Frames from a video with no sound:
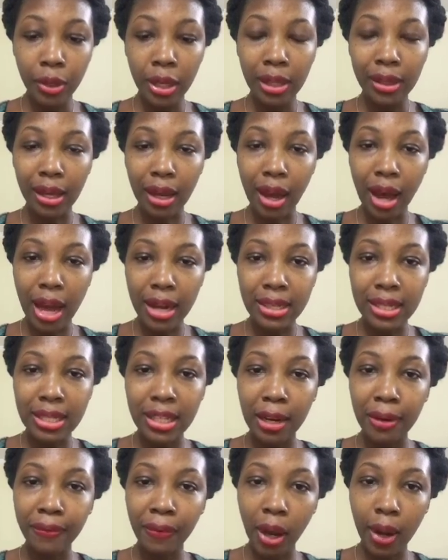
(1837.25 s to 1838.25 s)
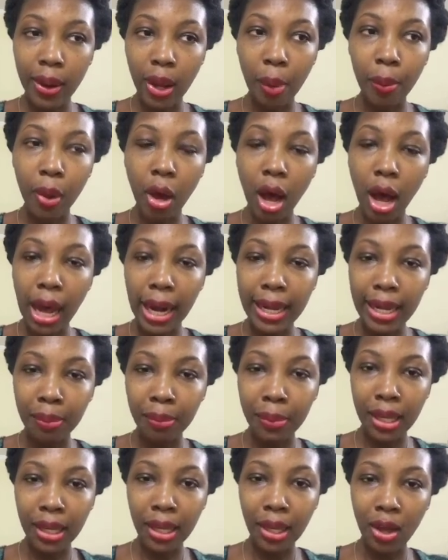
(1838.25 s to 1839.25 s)
the constant following up, calling
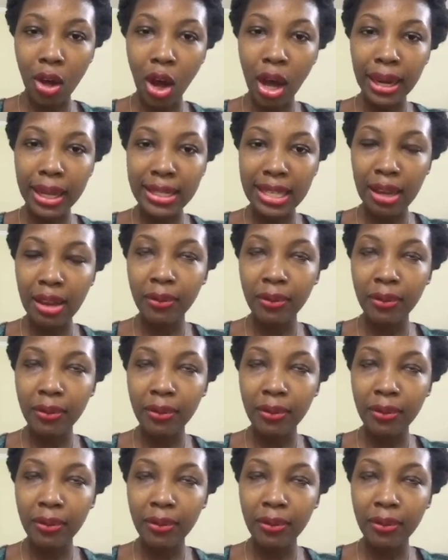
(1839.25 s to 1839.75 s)
me all the time.